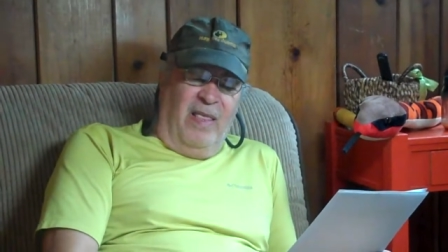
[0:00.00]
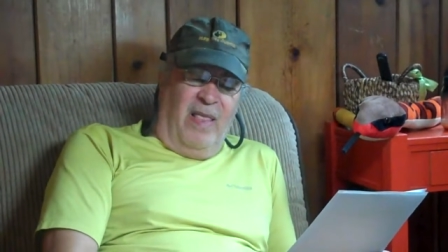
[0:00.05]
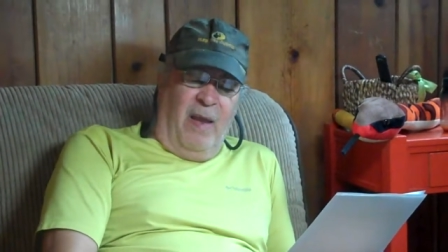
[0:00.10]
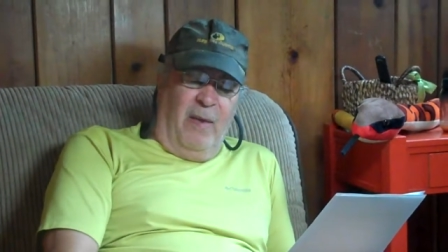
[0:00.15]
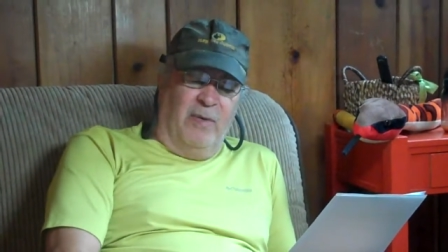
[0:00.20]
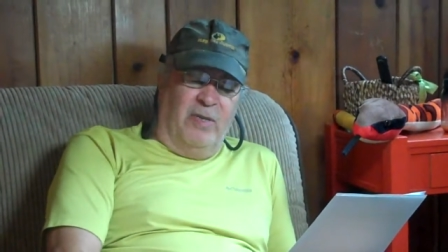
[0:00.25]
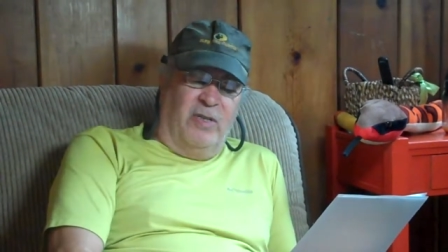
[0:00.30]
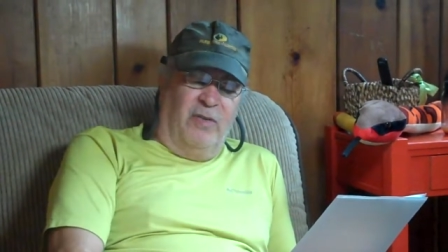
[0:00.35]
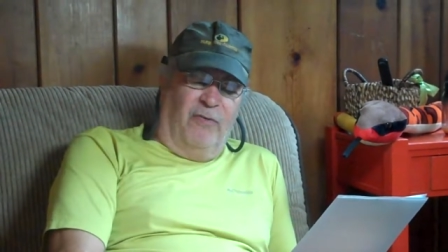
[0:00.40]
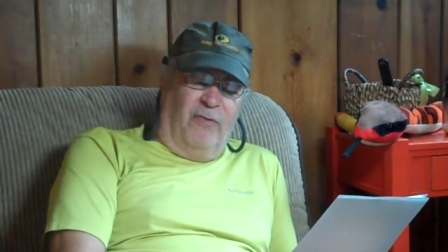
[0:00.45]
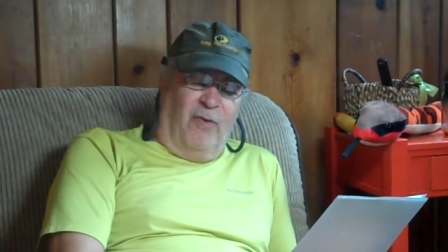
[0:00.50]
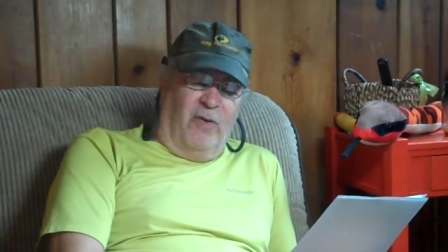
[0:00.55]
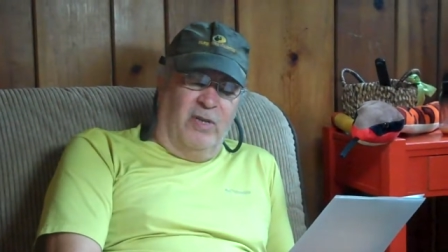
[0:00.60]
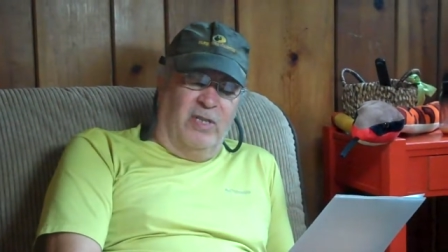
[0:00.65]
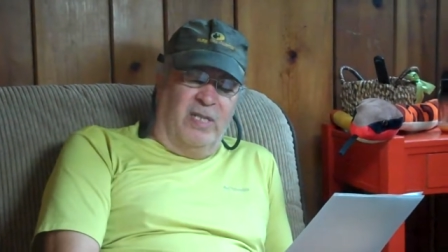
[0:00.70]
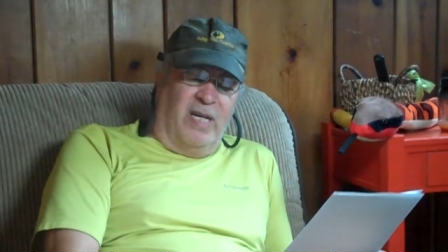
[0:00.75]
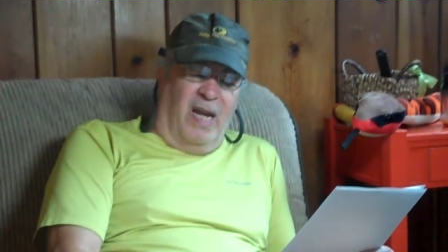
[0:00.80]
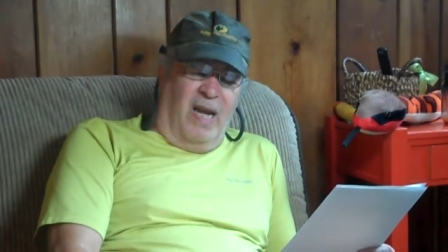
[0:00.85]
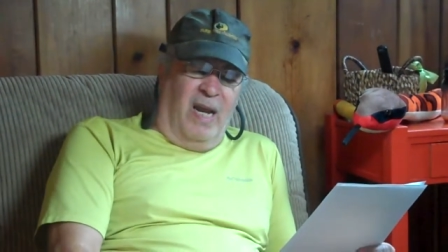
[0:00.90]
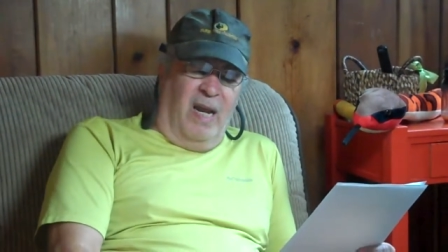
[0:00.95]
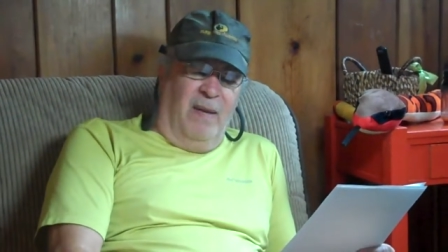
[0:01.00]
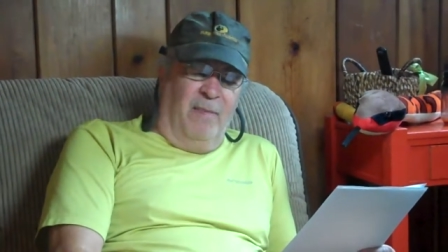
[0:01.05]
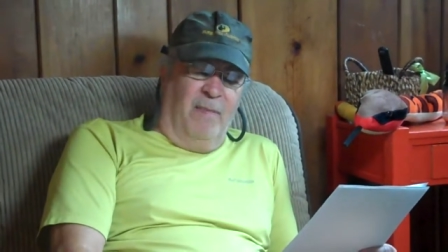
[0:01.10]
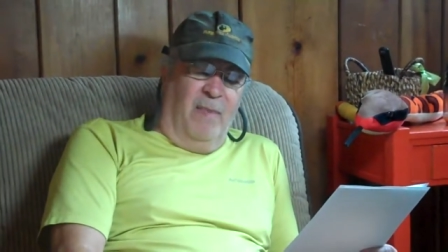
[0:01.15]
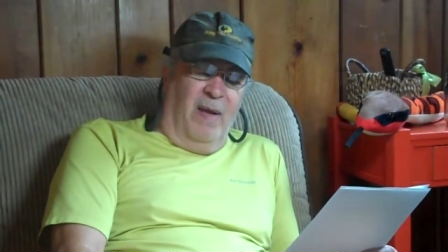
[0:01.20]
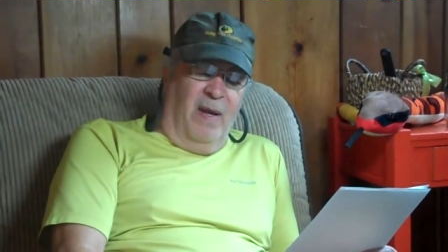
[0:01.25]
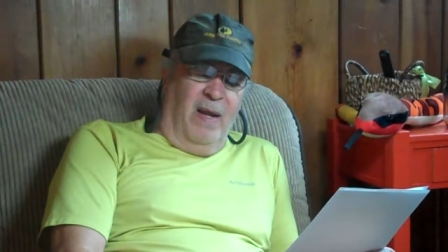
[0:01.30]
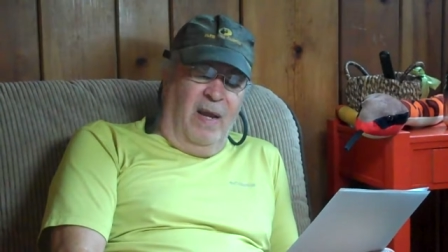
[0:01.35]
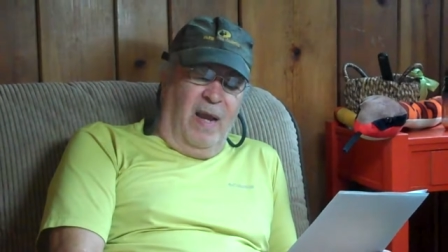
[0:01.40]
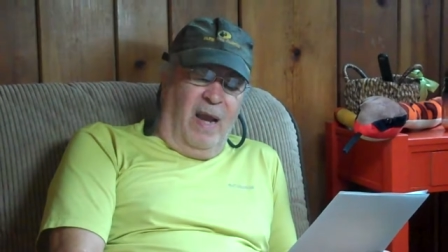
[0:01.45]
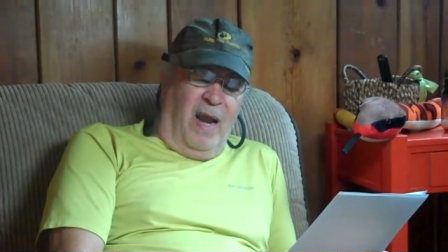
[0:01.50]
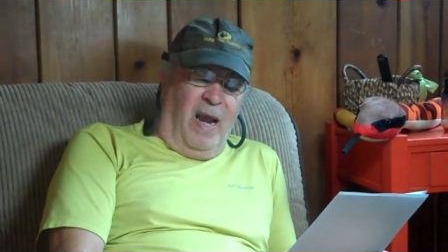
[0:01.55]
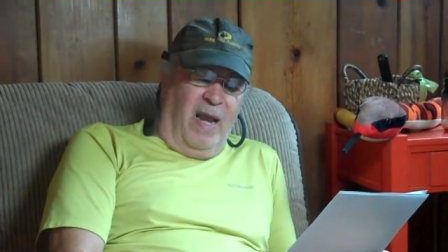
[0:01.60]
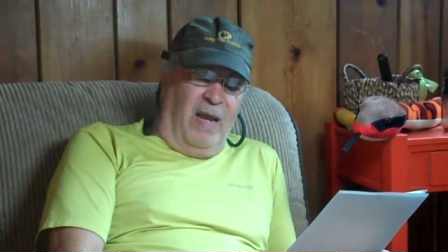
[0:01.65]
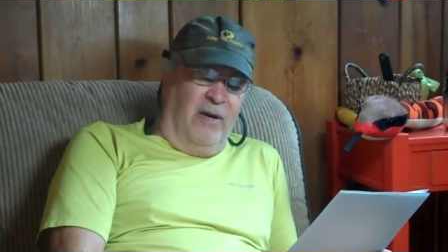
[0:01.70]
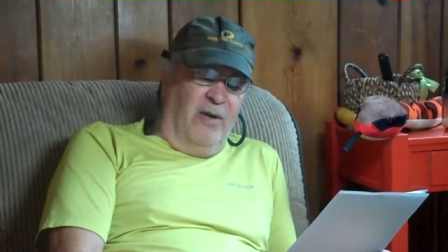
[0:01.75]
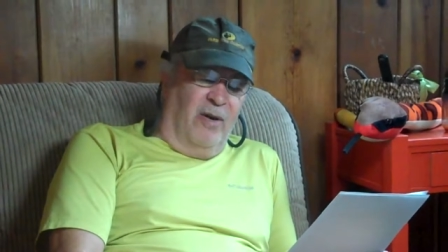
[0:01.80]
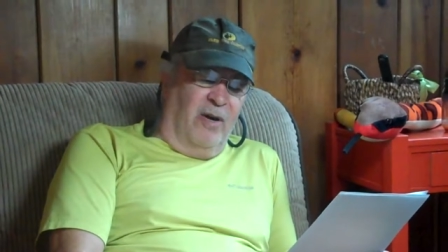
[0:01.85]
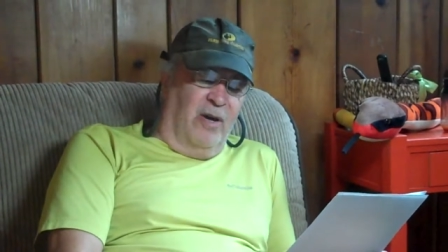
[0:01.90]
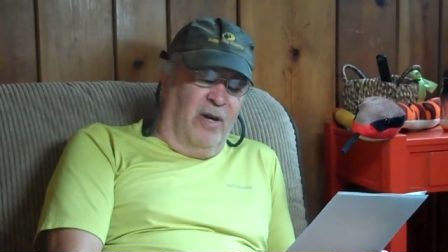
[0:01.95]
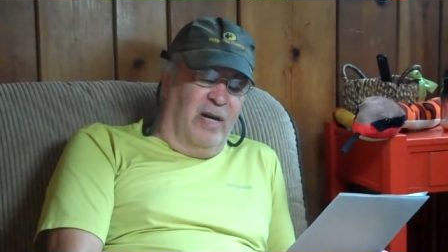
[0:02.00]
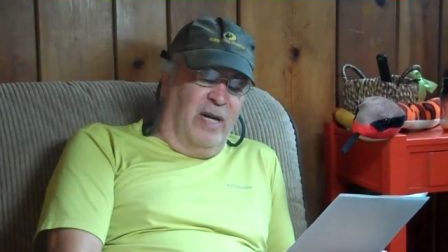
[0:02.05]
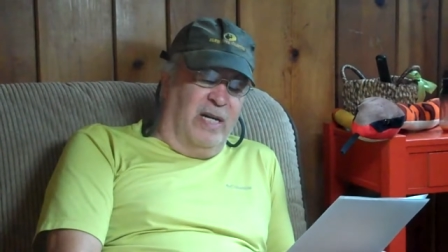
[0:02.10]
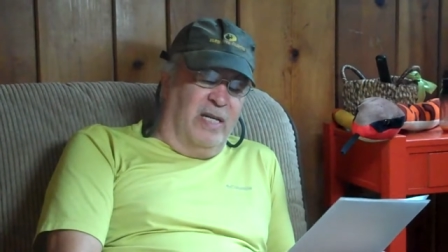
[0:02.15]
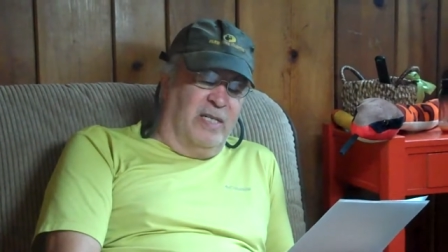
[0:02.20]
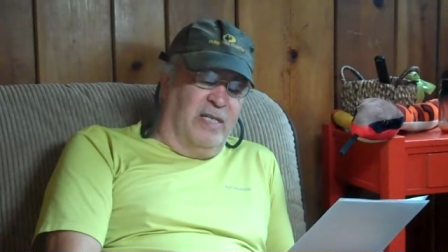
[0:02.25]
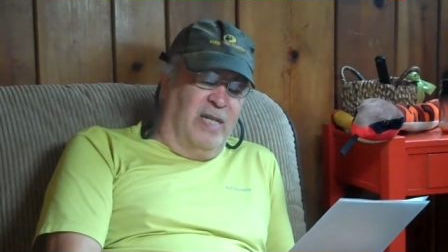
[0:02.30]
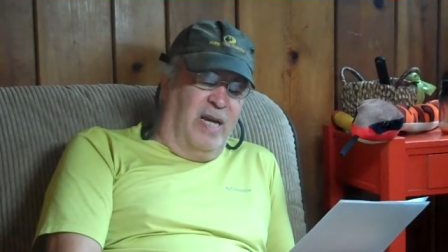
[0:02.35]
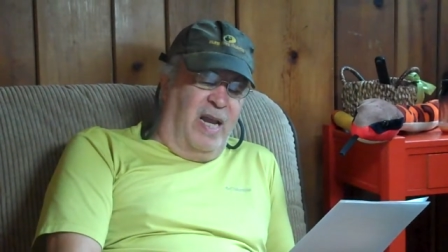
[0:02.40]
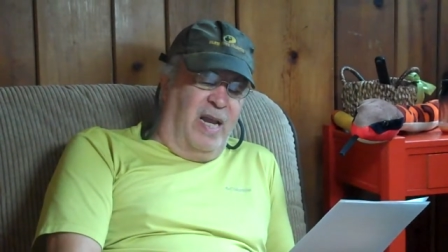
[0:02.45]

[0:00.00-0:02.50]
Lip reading: That was the first time I had heard his